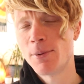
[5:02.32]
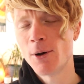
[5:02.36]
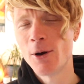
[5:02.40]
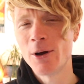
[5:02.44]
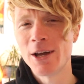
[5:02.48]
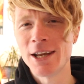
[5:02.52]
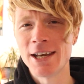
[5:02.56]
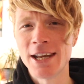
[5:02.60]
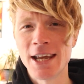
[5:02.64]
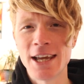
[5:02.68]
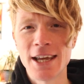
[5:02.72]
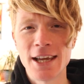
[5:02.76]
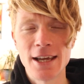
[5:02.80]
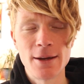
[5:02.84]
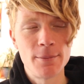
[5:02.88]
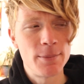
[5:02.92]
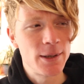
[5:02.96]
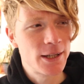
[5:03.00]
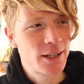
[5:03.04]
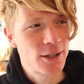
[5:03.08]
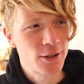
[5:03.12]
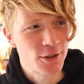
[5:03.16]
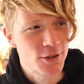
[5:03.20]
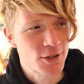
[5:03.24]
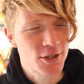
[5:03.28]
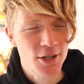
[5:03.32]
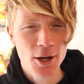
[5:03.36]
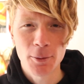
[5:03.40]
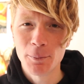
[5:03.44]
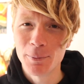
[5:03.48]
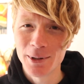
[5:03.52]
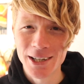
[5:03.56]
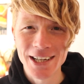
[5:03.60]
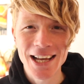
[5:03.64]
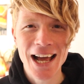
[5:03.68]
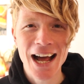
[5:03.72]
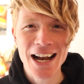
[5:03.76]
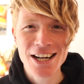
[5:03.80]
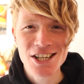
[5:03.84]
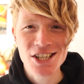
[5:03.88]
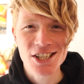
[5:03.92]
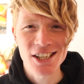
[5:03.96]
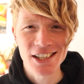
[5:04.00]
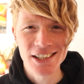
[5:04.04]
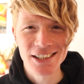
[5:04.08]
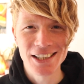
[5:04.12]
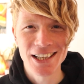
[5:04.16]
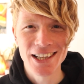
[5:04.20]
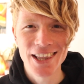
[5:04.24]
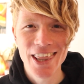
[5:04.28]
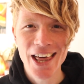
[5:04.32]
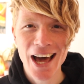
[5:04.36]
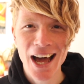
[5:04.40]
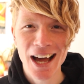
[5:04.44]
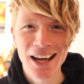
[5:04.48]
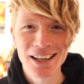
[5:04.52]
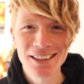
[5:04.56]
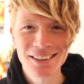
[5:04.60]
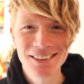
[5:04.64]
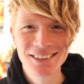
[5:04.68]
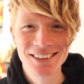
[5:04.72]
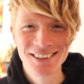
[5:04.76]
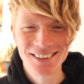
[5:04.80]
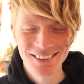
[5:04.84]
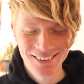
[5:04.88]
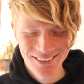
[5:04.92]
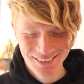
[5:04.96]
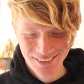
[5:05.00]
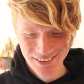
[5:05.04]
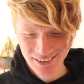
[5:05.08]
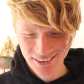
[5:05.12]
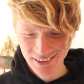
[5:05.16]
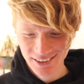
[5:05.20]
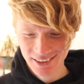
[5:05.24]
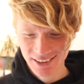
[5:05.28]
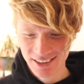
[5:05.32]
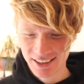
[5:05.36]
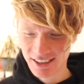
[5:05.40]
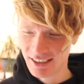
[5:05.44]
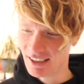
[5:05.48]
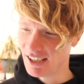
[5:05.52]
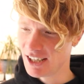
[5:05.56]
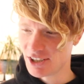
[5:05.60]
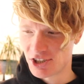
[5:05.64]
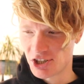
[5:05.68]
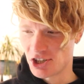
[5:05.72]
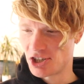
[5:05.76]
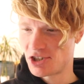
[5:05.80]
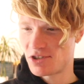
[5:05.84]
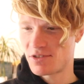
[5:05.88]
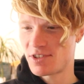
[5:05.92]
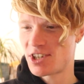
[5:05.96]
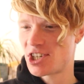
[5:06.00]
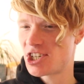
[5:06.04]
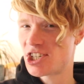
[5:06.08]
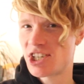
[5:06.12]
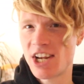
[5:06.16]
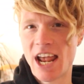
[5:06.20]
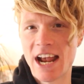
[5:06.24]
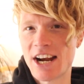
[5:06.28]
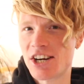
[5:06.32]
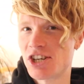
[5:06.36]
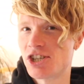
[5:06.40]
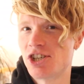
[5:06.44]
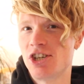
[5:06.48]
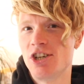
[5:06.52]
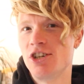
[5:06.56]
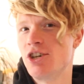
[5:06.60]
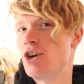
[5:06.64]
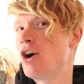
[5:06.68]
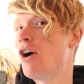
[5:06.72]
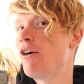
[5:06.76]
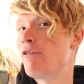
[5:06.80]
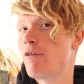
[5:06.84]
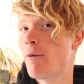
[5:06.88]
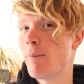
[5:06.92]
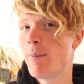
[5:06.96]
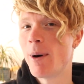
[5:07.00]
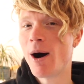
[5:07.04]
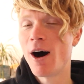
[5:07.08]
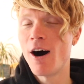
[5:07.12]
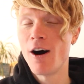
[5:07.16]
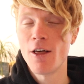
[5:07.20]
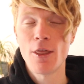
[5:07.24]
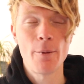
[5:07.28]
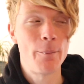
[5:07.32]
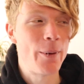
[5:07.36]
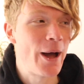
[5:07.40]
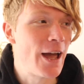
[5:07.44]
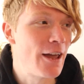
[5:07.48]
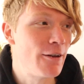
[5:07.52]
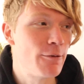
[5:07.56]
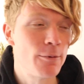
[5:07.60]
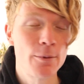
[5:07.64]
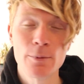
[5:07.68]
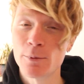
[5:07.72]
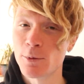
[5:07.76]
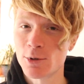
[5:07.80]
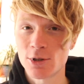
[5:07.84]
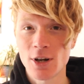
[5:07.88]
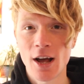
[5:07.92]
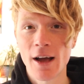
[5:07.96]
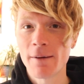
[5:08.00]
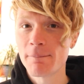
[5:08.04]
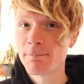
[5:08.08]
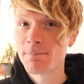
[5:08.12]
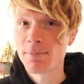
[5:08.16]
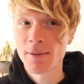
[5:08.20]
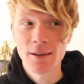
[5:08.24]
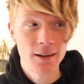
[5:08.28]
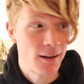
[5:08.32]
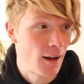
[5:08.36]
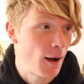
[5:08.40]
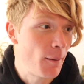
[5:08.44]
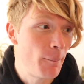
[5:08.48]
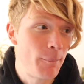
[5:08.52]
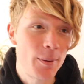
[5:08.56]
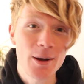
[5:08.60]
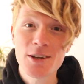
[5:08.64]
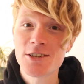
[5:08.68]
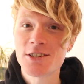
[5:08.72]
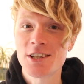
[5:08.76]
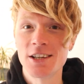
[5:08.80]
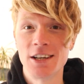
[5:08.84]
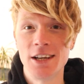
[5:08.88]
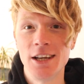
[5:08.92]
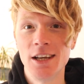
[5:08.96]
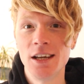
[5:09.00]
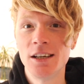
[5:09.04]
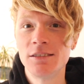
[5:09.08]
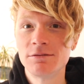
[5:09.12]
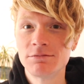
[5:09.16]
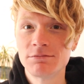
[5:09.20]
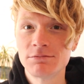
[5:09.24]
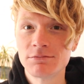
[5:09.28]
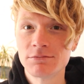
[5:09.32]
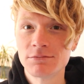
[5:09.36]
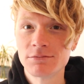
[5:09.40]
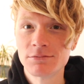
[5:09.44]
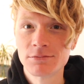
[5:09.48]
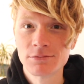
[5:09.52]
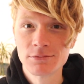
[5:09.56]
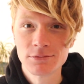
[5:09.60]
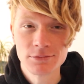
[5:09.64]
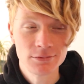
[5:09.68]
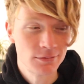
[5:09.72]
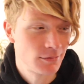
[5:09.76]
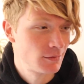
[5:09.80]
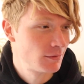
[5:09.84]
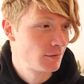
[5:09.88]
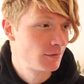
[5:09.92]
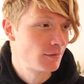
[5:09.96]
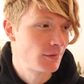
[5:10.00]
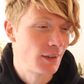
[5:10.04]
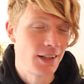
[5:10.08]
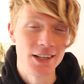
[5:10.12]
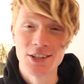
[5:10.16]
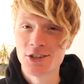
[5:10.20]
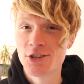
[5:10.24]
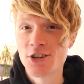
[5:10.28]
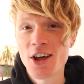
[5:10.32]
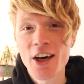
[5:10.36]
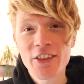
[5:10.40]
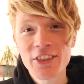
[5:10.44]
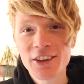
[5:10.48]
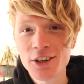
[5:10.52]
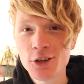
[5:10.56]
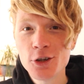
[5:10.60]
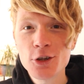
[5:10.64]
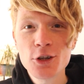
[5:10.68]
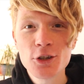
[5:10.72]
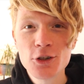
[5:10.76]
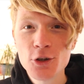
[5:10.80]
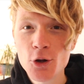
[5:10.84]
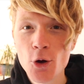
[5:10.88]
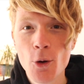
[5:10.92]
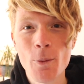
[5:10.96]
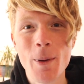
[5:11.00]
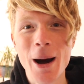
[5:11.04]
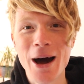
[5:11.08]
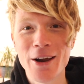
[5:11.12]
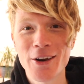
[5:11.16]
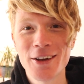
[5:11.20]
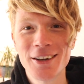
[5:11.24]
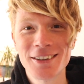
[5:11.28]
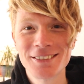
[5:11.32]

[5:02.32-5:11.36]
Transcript: put in here because somebody actually did that. I just sectioned off a part of the pavement, was like, I'm busking here. There's nothing you can do about